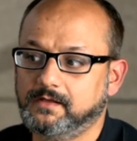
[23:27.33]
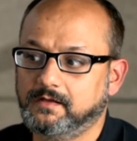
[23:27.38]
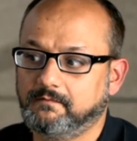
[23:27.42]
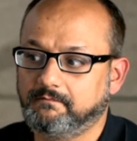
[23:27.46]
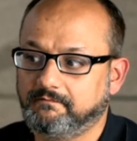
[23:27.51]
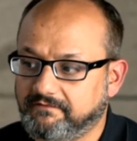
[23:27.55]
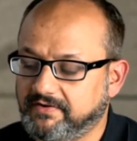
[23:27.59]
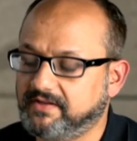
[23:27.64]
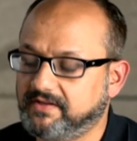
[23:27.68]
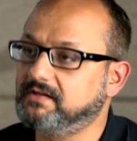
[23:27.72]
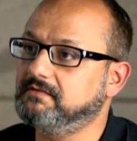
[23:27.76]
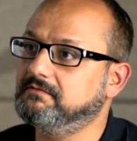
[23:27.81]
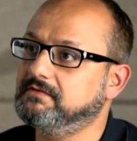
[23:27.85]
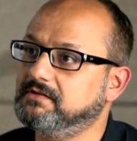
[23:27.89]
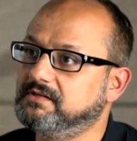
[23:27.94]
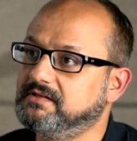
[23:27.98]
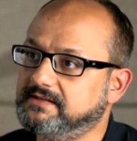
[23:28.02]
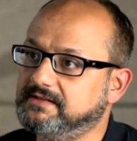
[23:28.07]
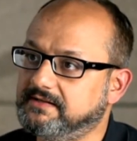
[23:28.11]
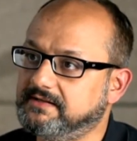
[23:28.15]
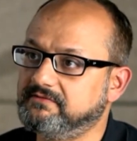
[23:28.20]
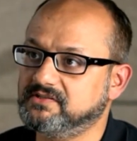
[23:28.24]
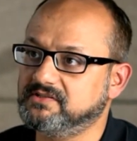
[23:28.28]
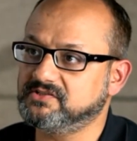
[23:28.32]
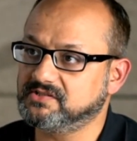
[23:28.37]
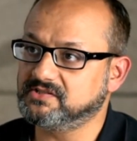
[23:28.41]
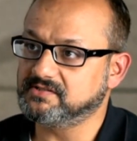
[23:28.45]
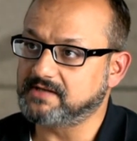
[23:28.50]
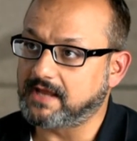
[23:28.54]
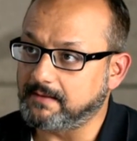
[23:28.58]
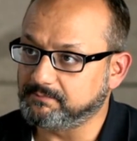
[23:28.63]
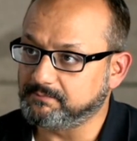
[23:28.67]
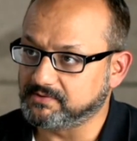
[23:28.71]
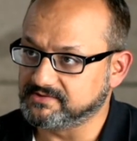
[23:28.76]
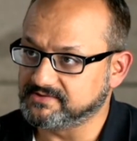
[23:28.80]
Whenever a deviation
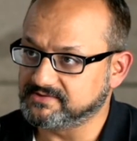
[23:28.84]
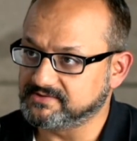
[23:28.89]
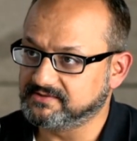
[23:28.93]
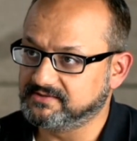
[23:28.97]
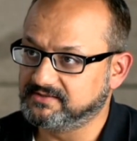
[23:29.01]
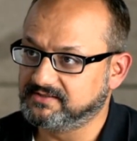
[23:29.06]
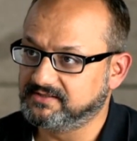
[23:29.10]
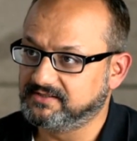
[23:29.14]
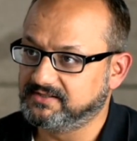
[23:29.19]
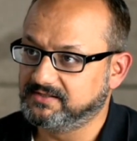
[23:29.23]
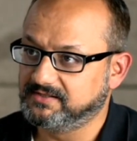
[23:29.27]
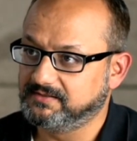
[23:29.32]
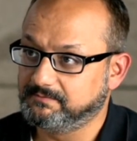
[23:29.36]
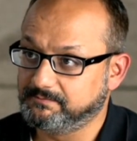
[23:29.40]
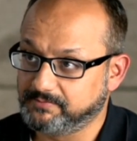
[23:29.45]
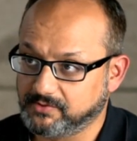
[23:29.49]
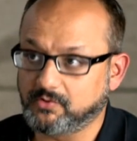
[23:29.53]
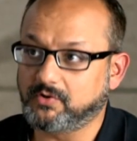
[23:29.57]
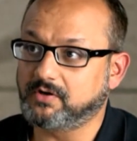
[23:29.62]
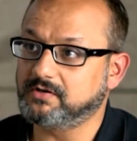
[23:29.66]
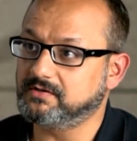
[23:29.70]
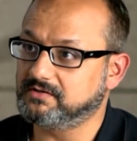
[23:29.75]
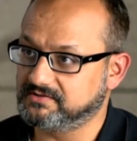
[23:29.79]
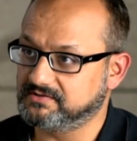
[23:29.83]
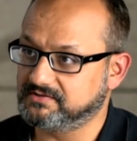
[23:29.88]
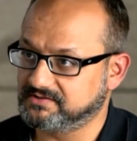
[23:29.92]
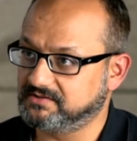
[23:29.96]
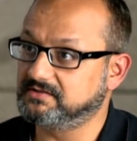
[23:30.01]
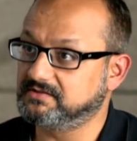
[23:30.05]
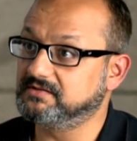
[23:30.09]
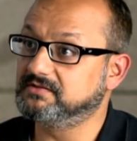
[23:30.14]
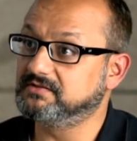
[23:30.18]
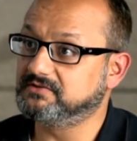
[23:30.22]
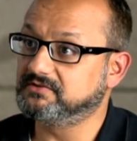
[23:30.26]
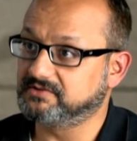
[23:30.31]
happens beyond a
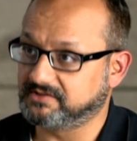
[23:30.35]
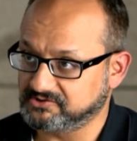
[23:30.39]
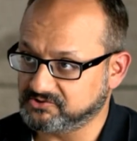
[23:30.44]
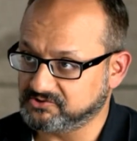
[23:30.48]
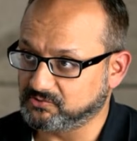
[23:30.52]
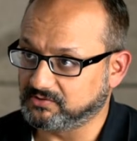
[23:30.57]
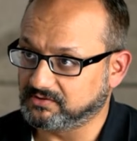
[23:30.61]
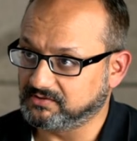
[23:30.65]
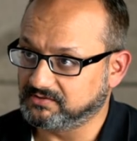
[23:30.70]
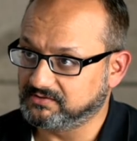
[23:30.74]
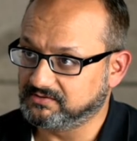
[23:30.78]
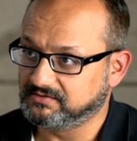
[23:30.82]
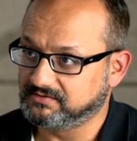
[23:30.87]
certain threshold,